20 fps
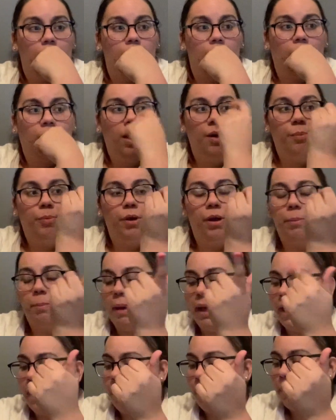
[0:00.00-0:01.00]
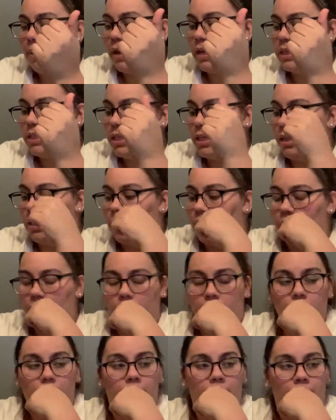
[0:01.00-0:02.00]
I could put my AirPods in
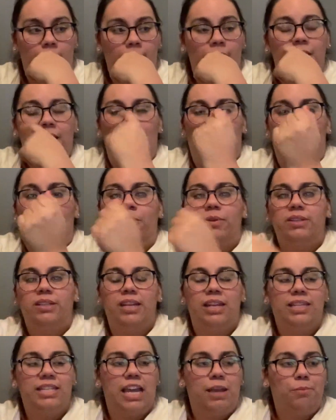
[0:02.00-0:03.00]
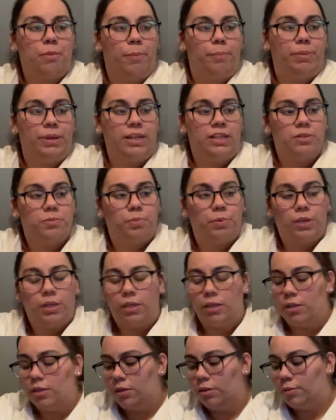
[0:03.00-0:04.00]
there. I was going to take my Beats, but
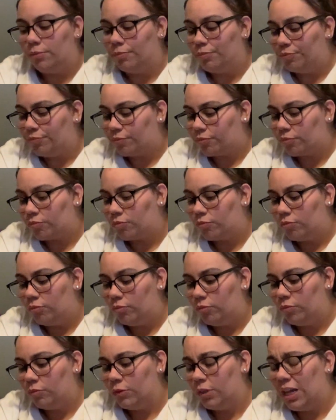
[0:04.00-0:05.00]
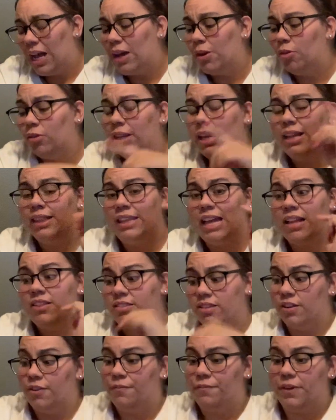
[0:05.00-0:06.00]
I don't think that's
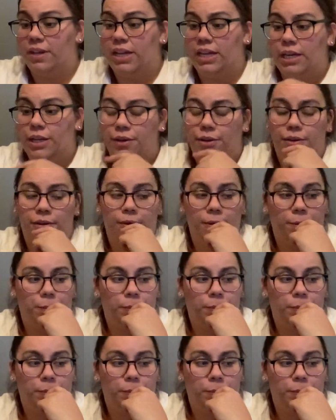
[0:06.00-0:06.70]
going to fit in here.